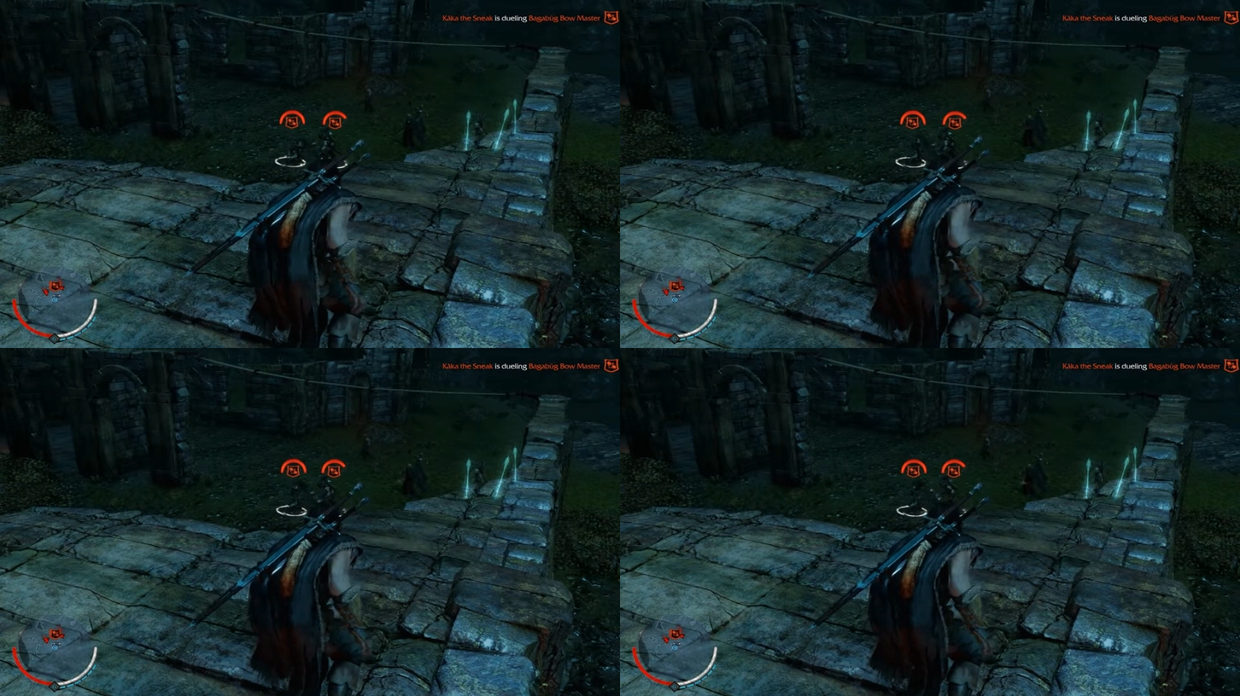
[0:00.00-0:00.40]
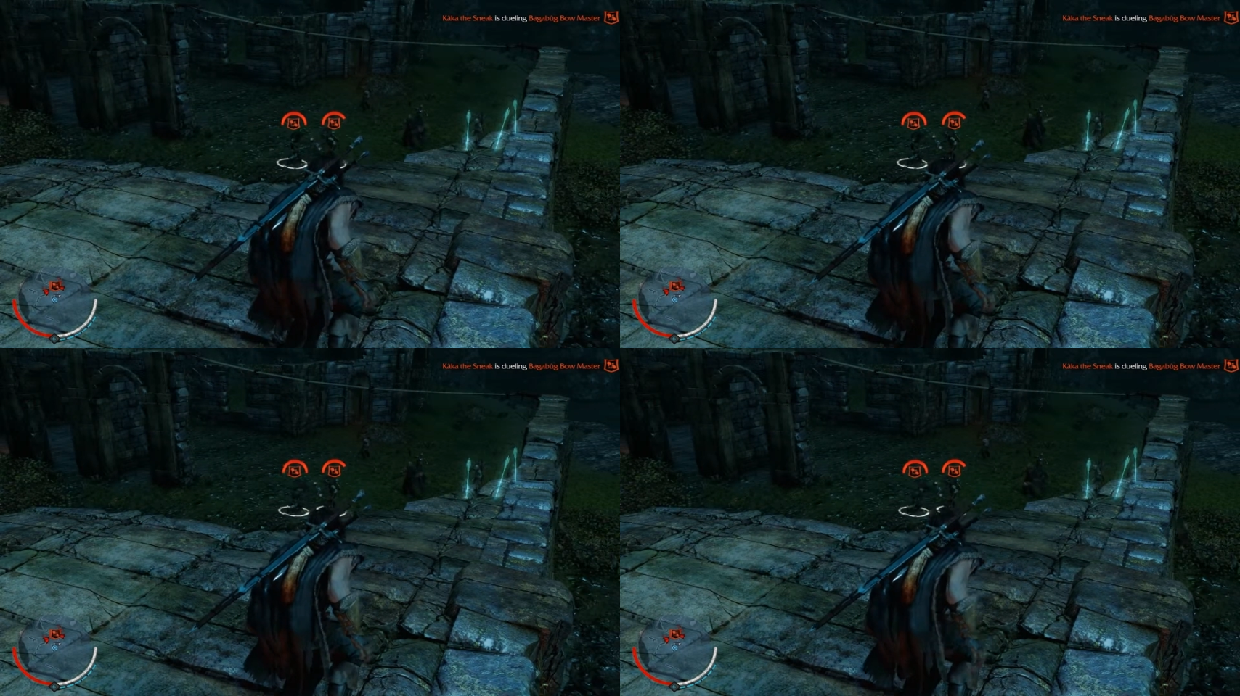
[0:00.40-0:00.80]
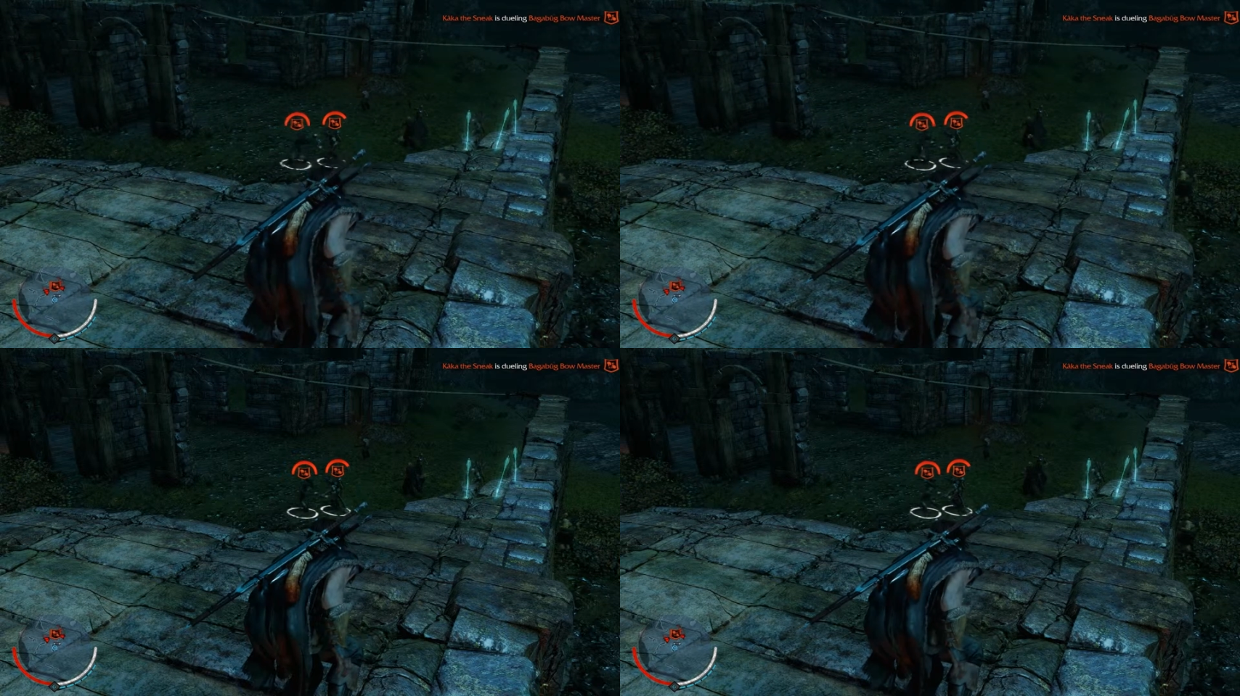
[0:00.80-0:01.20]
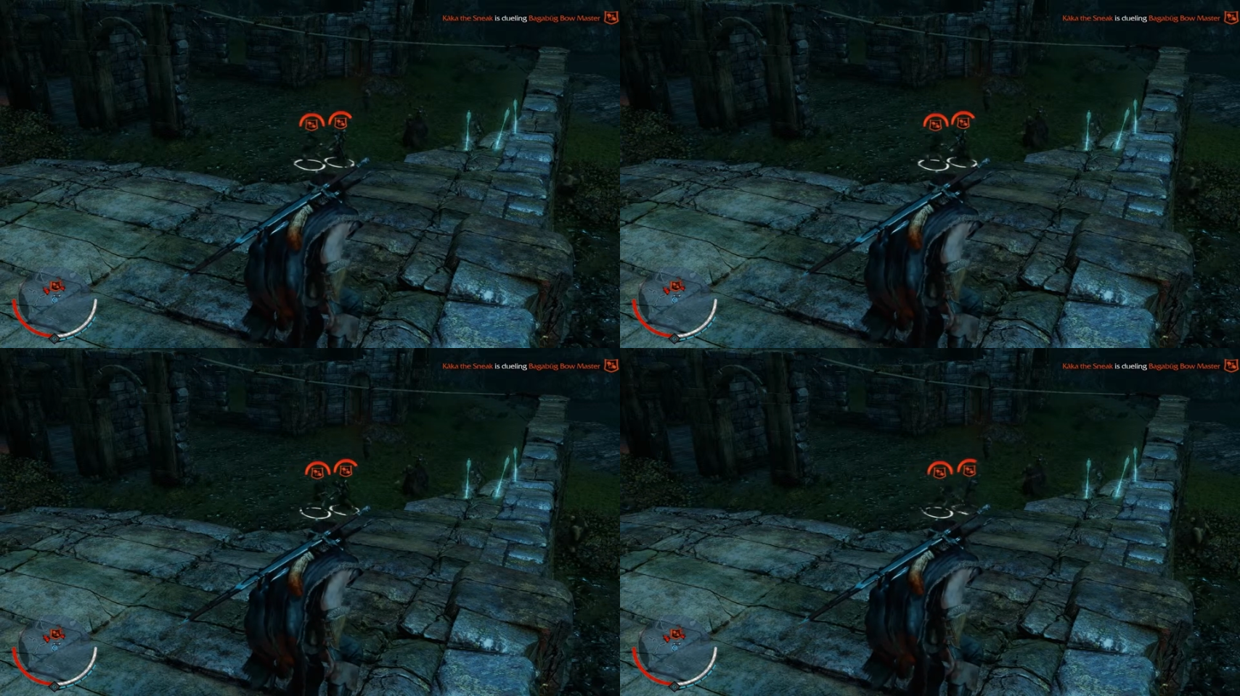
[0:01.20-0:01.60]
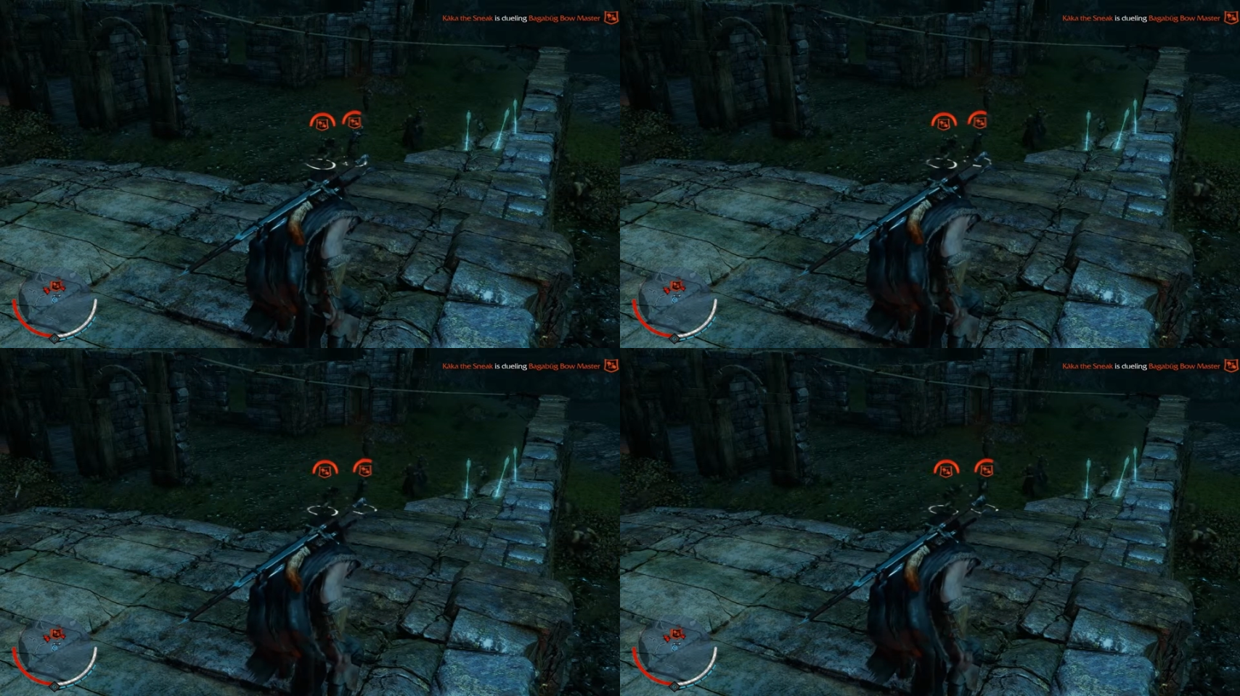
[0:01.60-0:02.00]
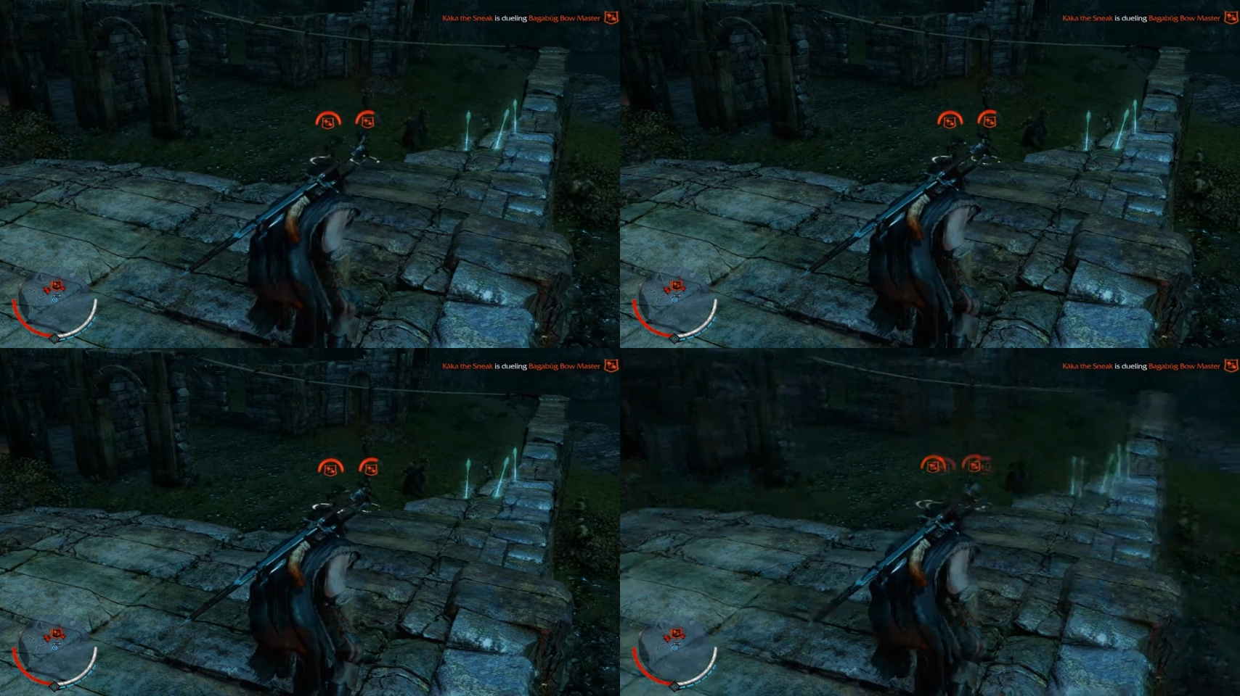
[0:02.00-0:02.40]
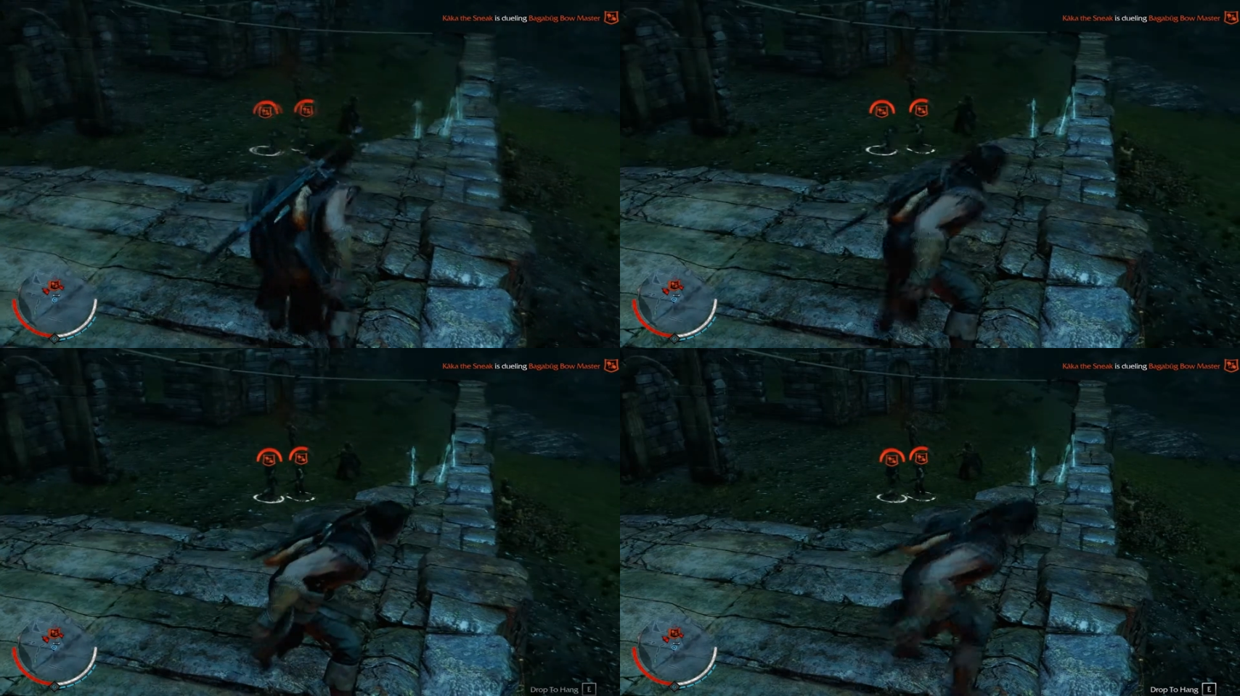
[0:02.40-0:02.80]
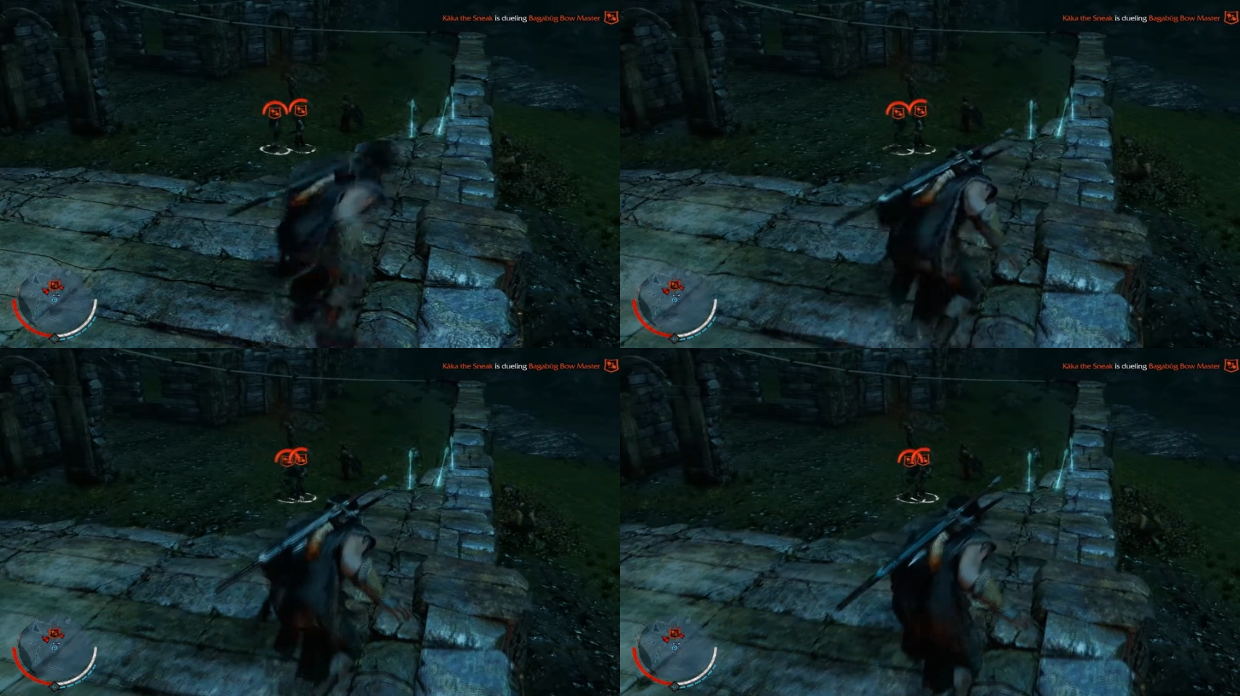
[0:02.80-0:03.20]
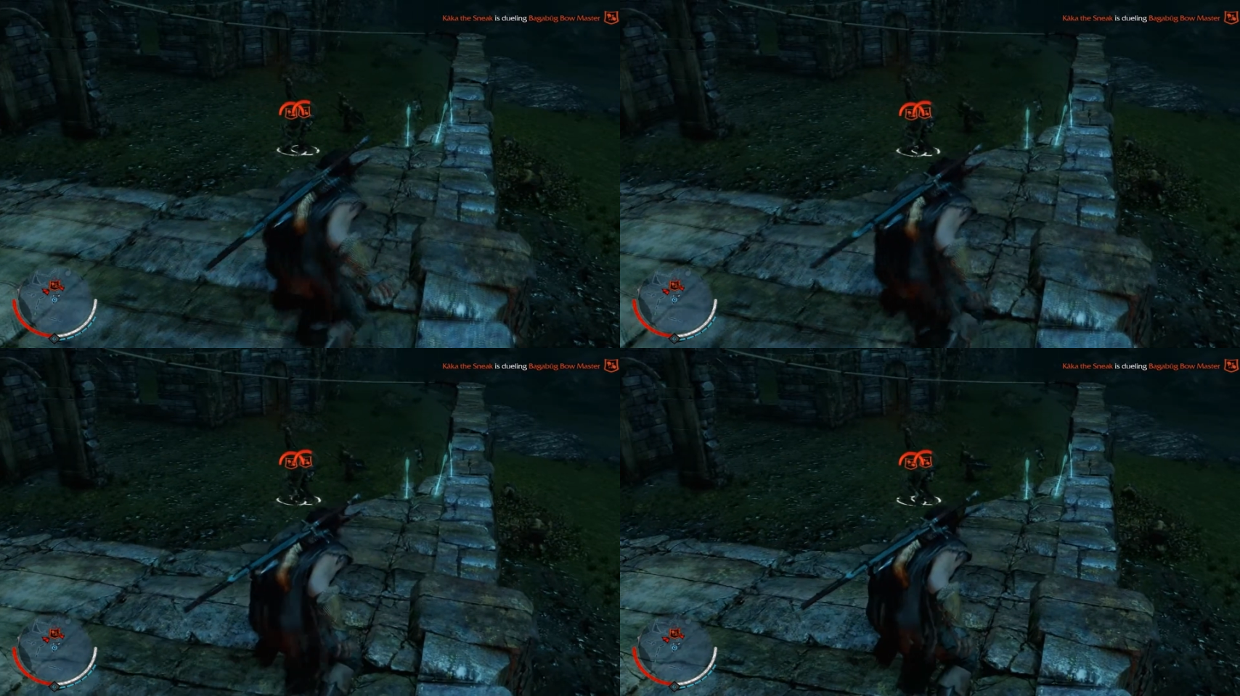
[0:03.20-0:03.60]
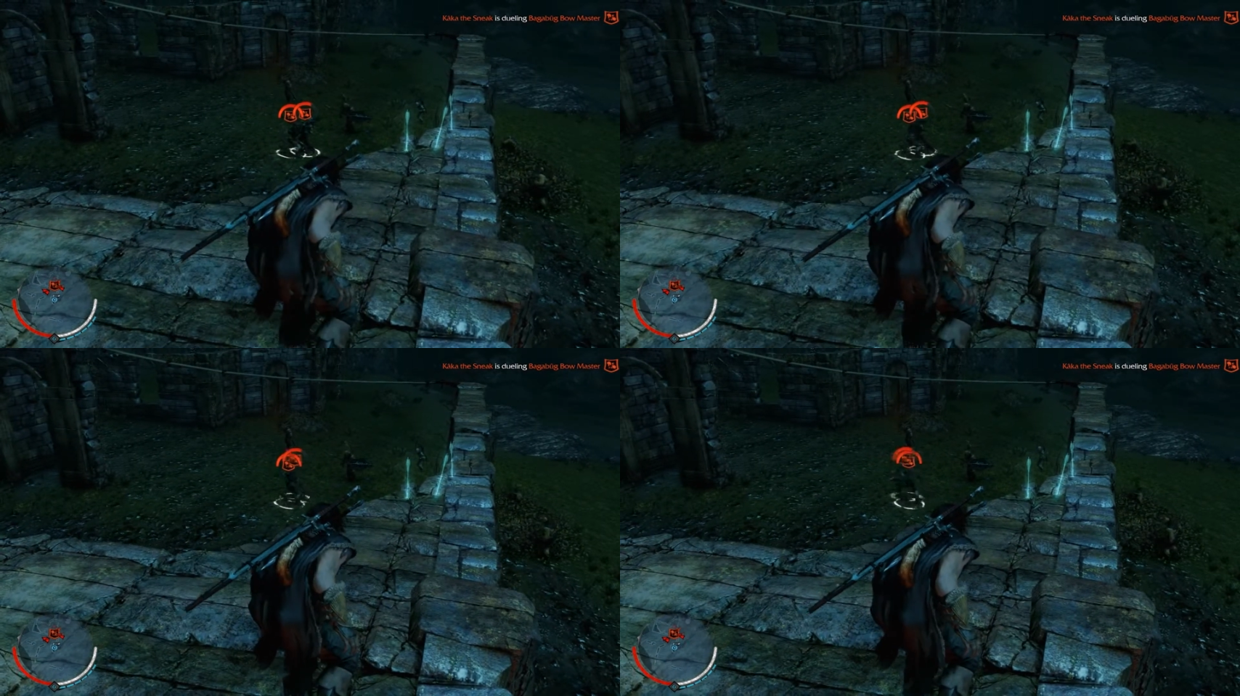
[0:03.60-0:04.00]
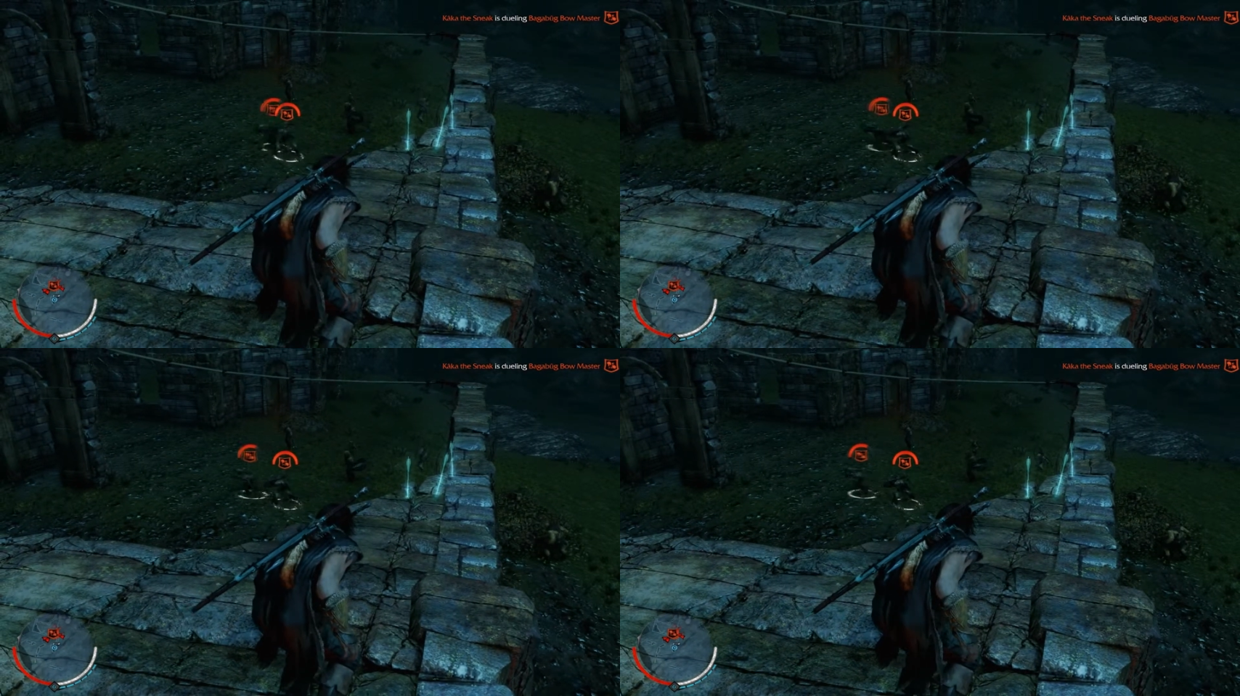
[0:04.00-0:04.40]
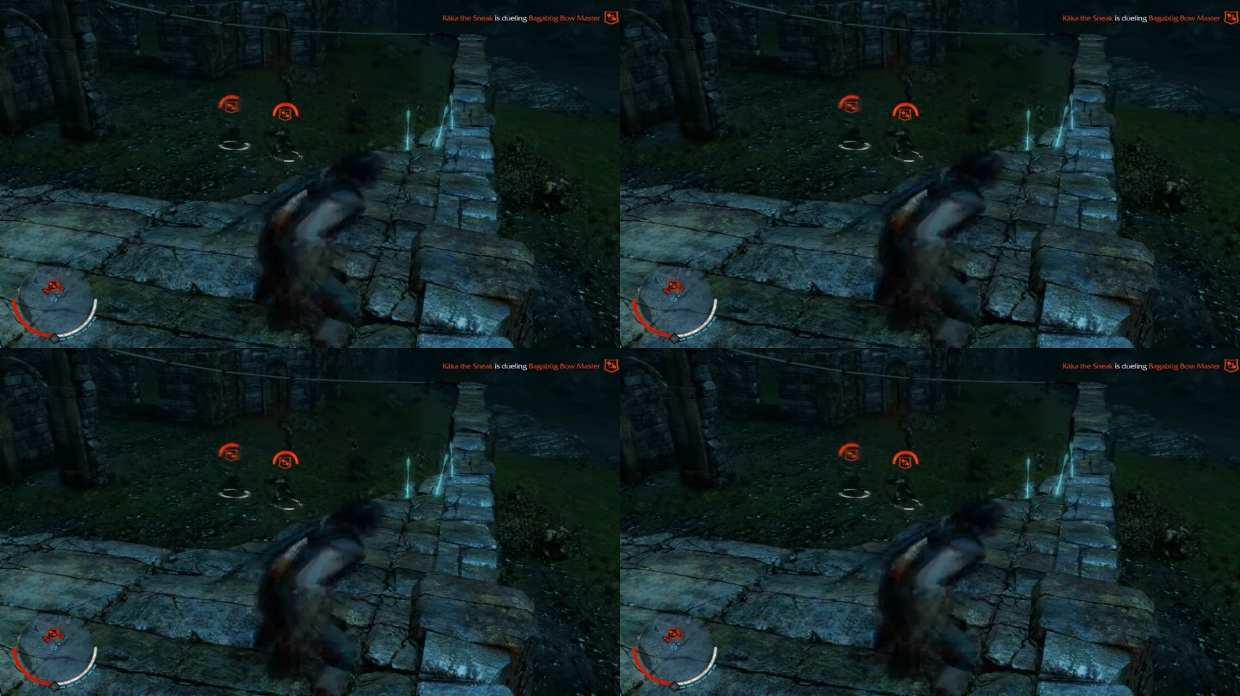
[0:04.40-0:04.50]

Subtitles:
(no speaker visible)